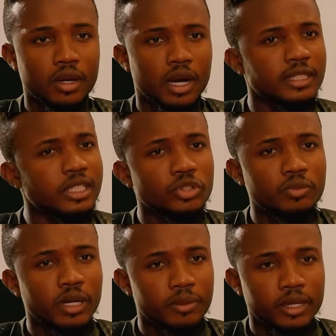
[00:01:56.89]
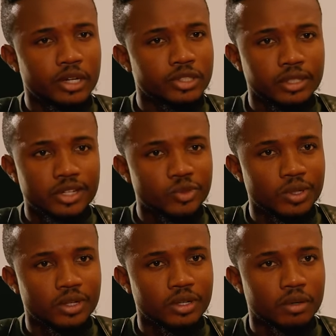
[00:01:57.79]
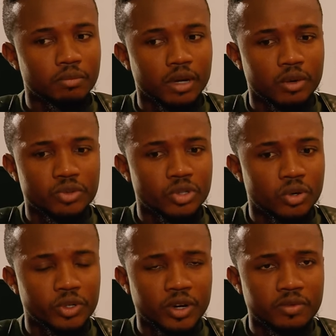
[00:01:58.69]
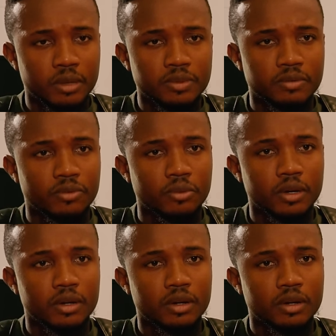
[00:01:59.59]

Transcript: I sent you my application last week. I was told you have an update for me.